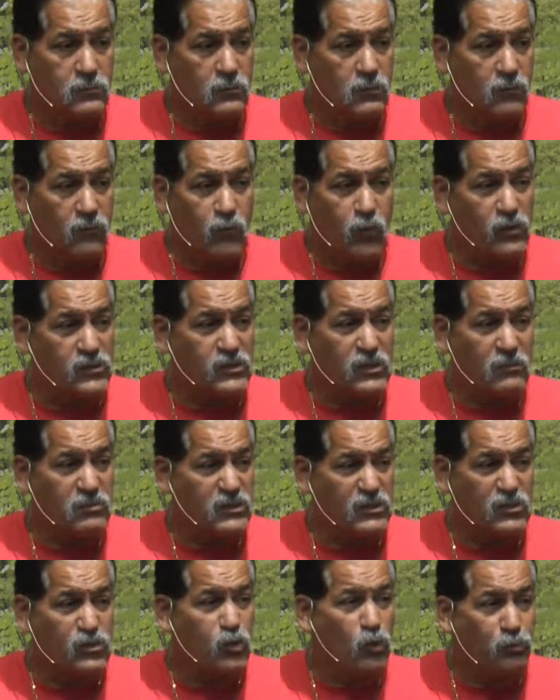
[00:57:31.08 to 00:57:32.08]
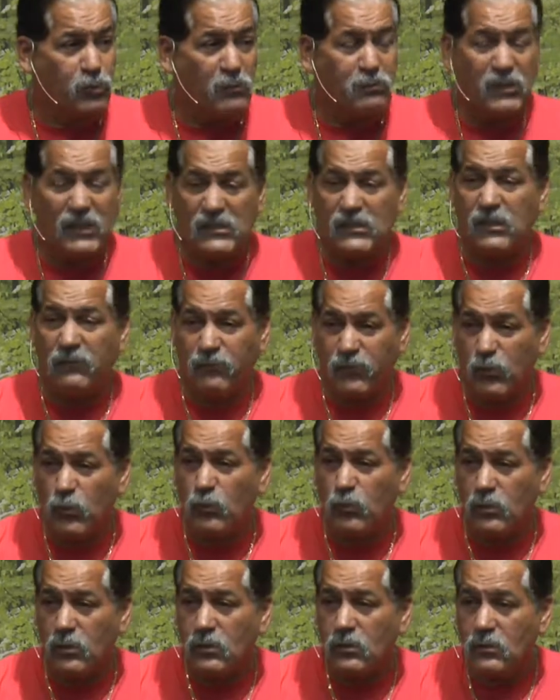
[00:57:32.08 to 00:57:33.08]
for some stupid piece of
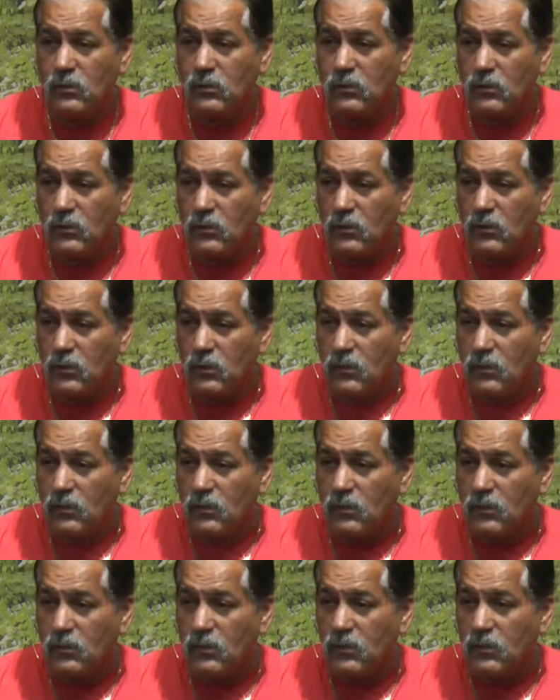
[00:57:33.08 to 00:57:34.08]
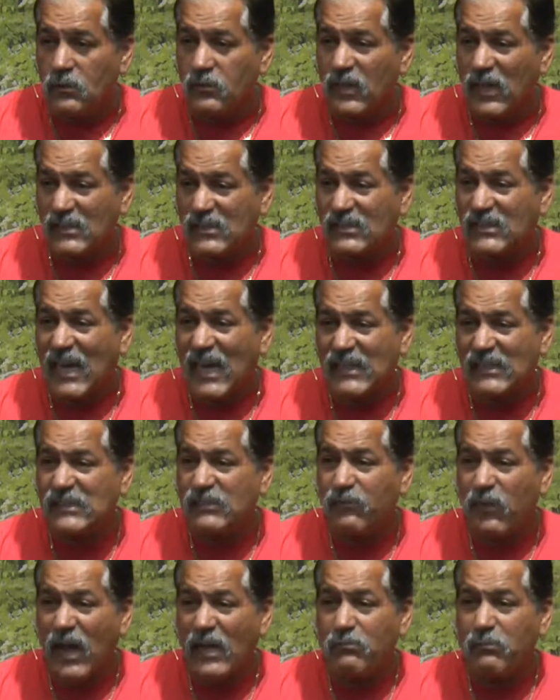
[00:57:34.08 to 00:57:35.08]
food that
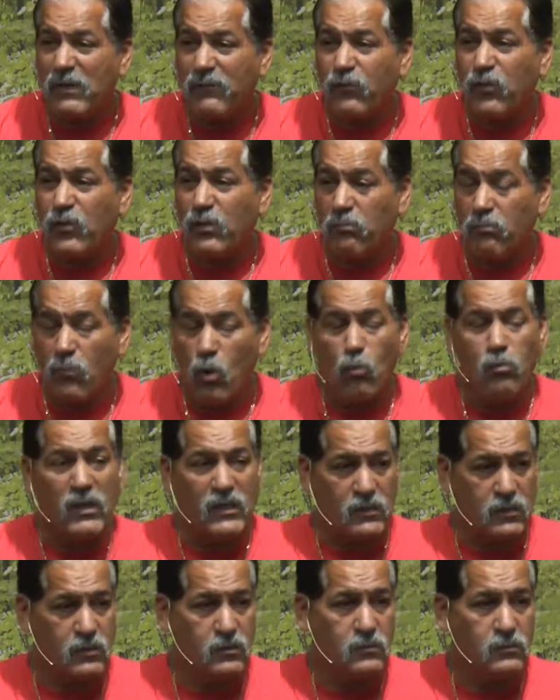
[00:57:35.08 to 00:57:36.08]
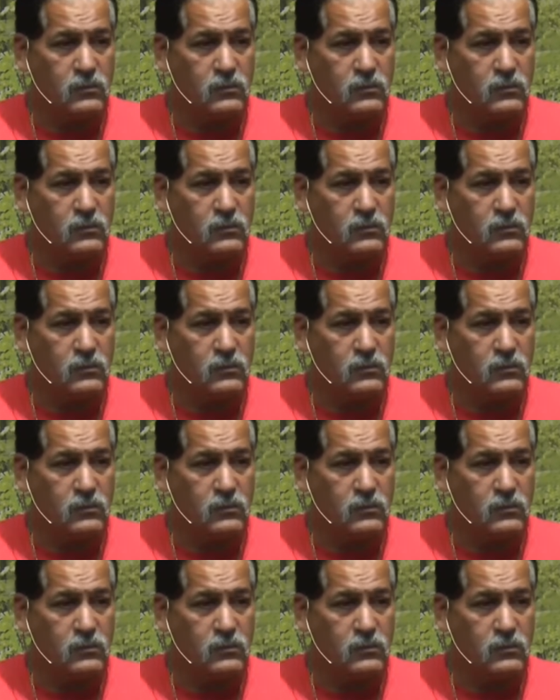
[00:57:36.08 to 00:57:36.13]
satisfied me for the moment.